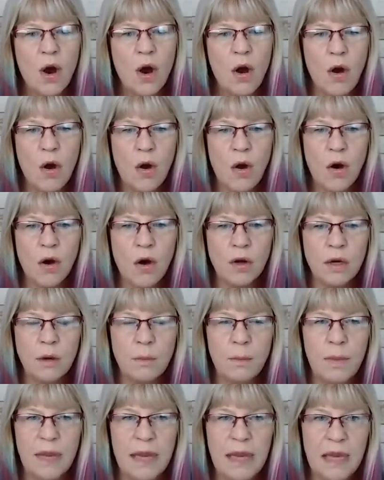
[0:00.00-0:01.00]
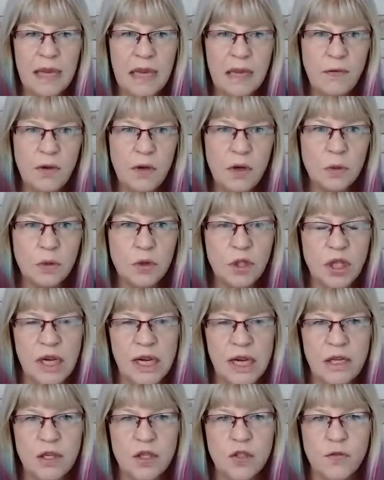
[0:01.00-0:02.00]
on behavioral
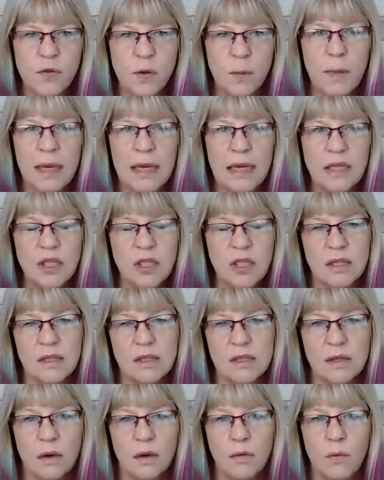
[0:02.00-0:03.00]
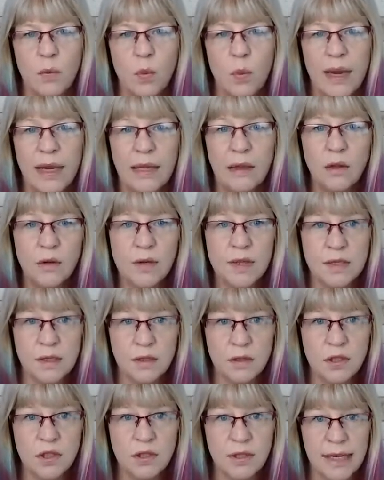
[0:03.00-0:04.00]
change for patients of weight loss
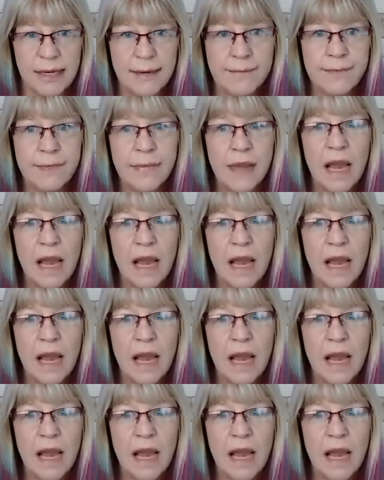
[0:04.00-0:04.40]
surgery.